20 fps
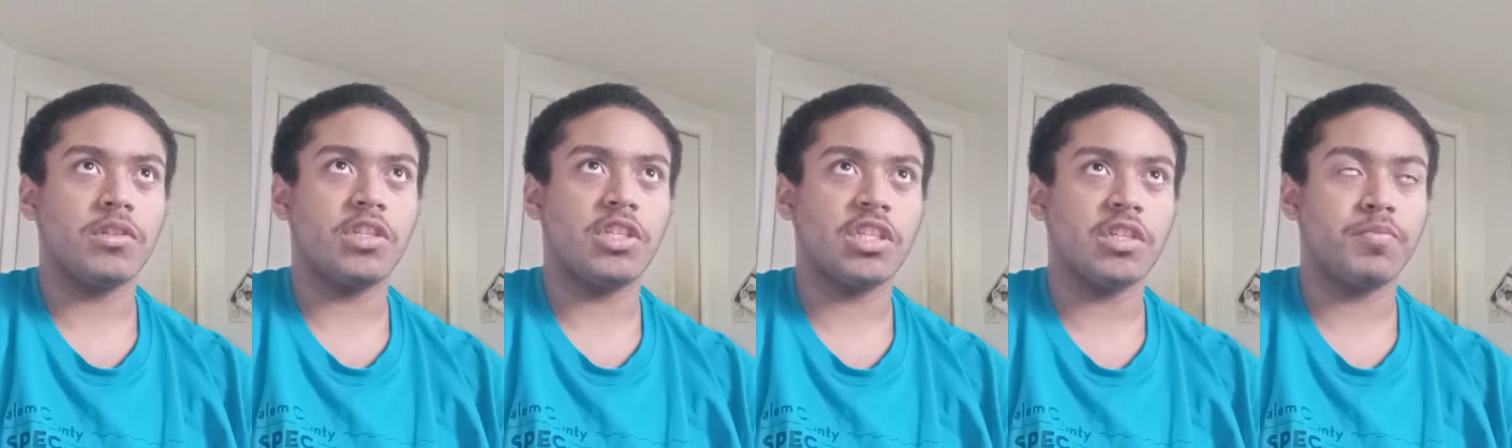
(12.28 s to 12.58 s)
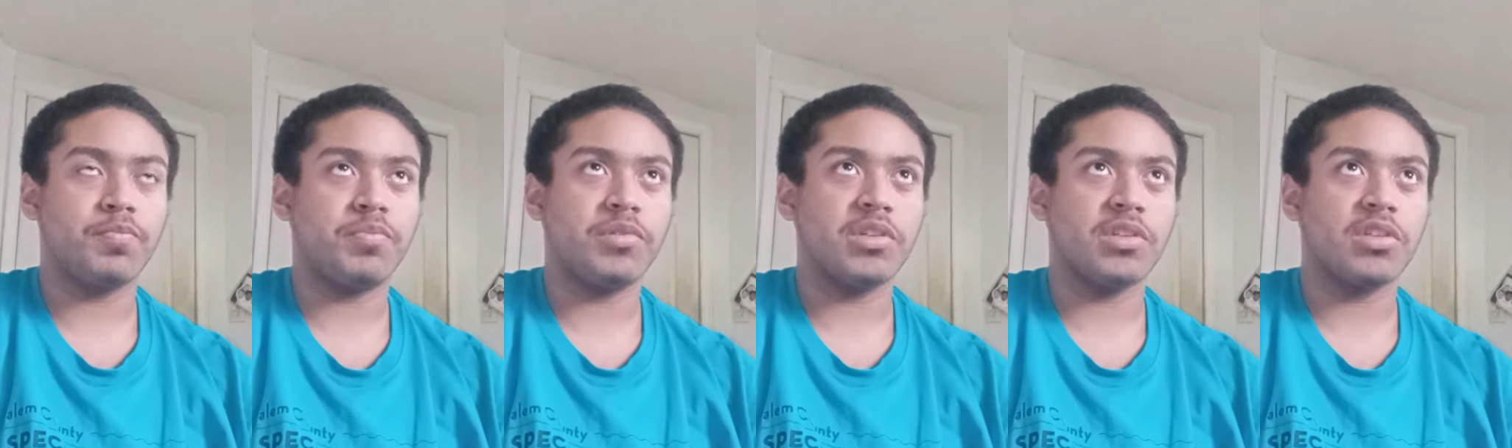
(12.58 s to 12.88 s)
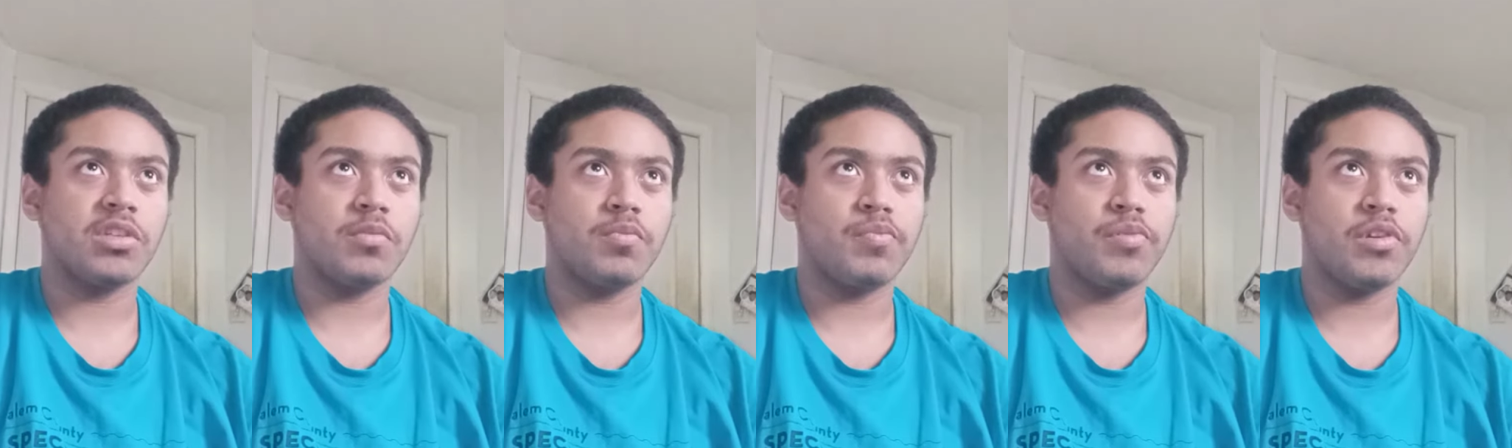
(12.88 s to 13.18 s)
Get
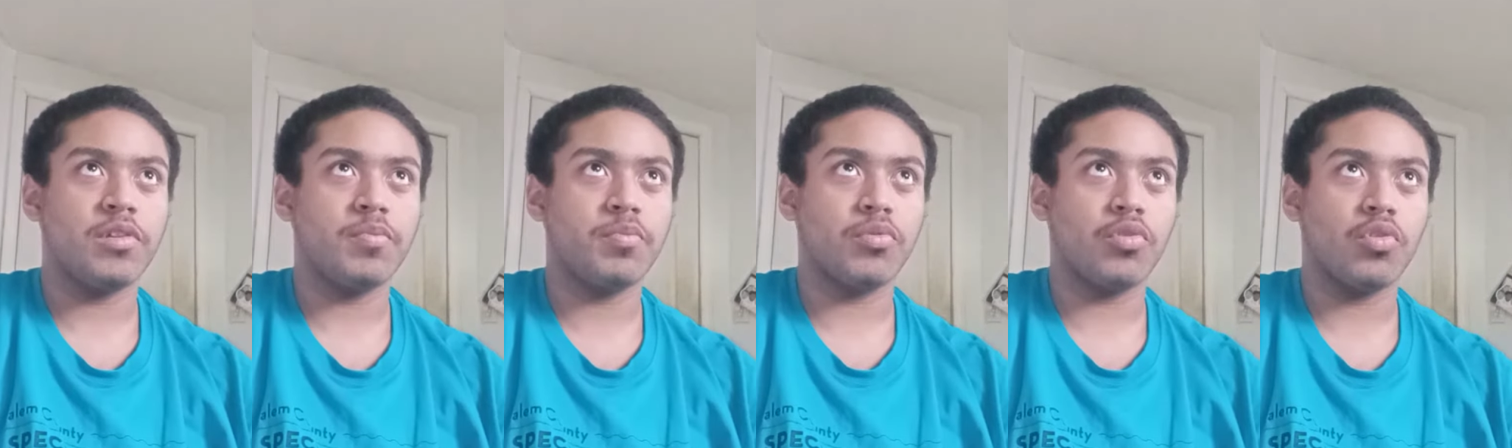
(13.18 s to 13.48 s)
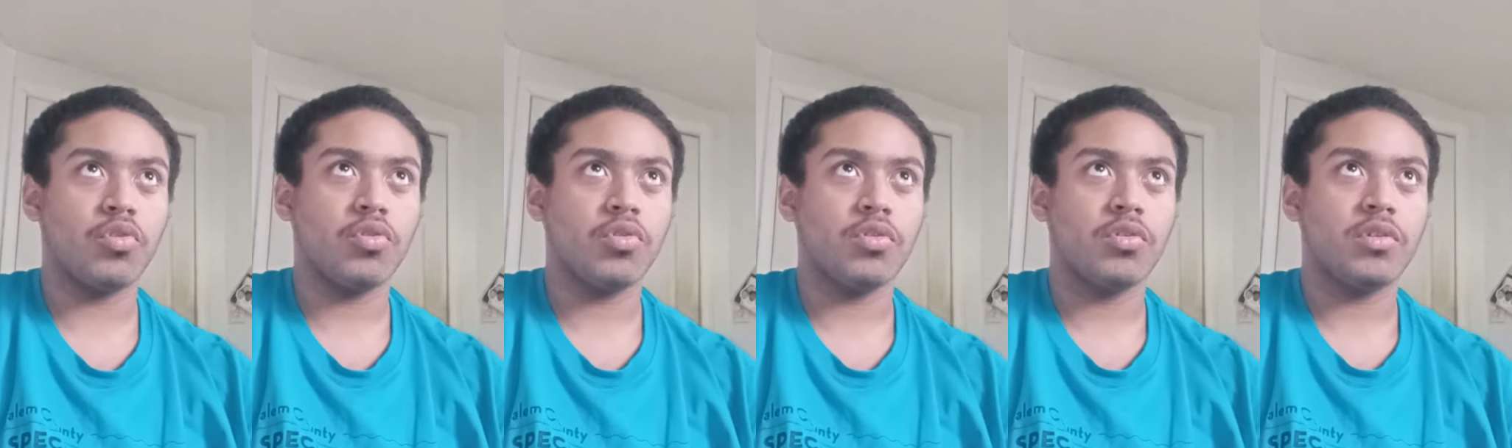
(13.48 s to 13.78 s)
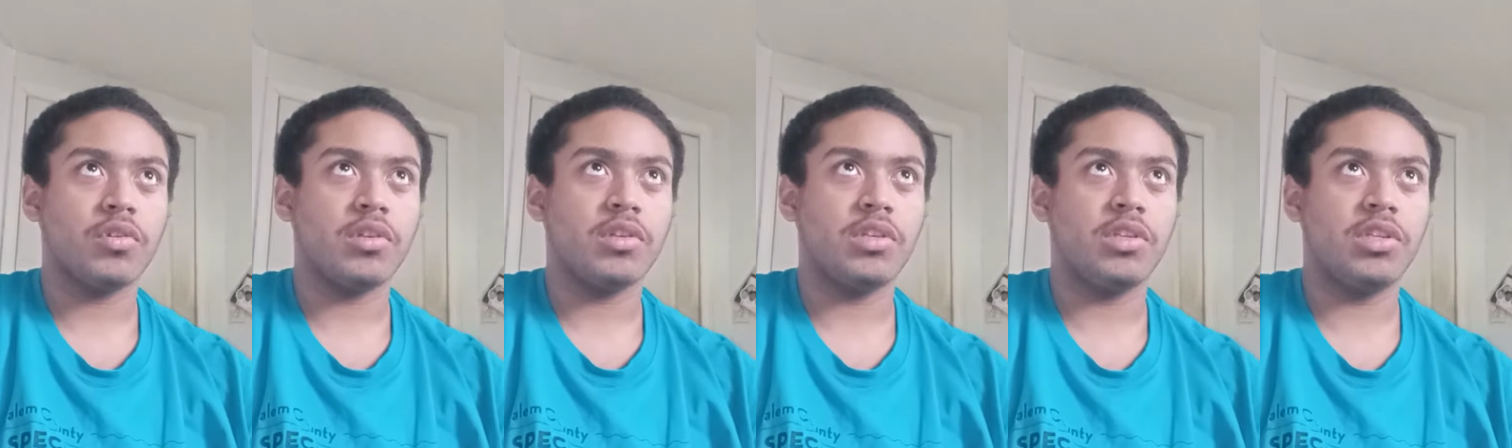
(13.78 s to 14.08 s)
busy, people.
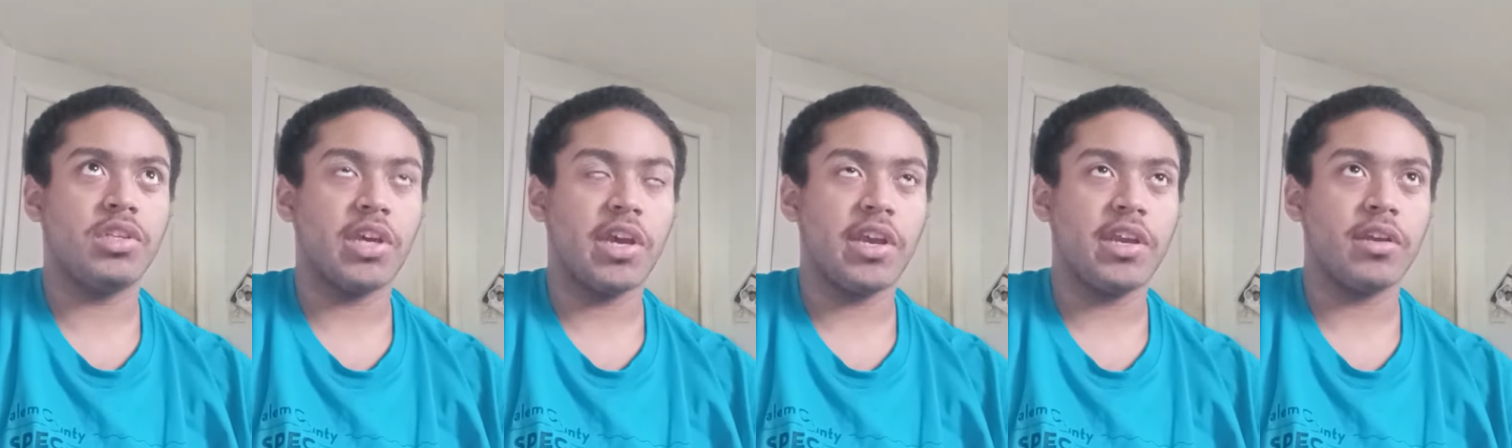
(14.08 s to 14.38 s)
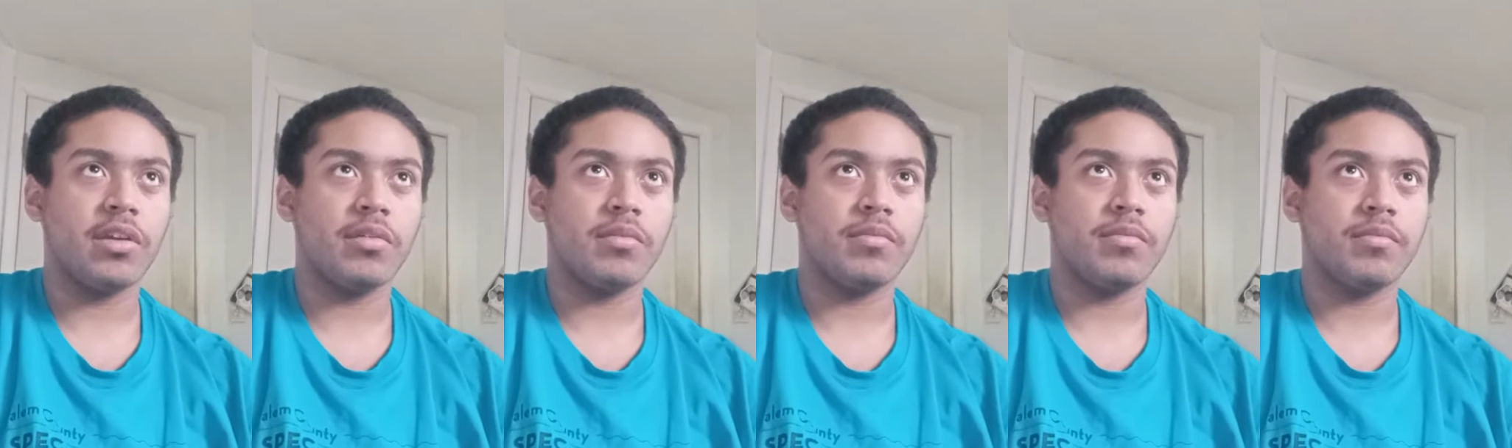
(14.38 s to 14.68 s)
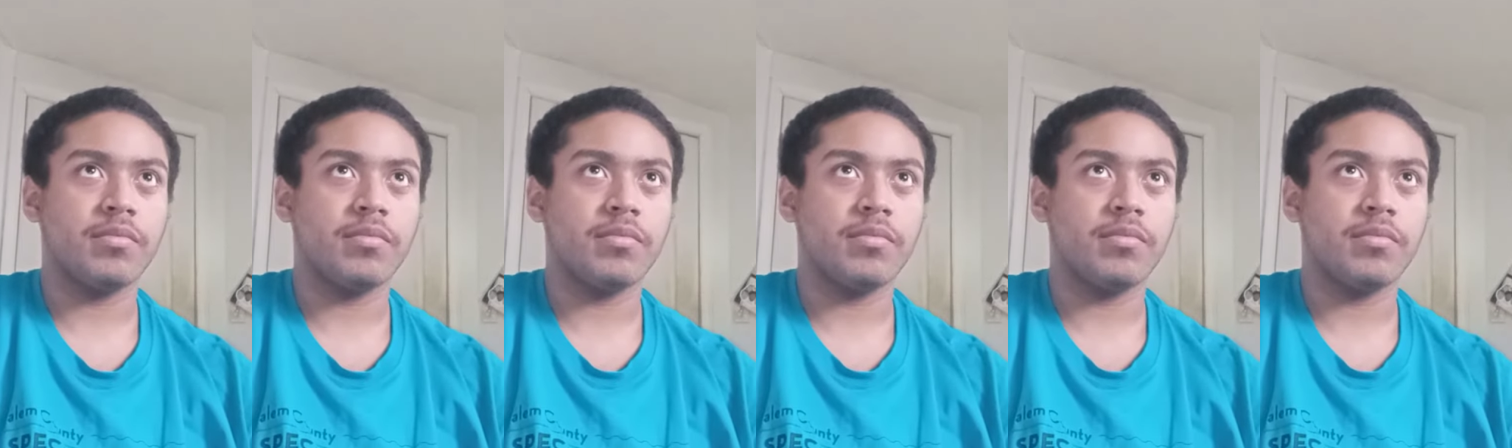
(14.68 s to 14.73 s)
Damn.